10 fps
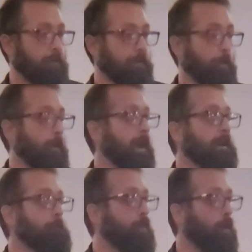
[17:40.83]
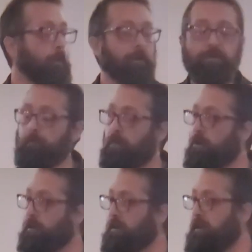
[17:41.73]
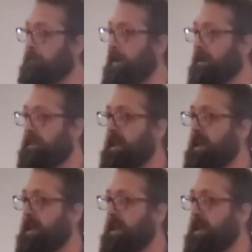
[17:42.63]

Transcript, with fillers: They were adding burden to burden. In fact,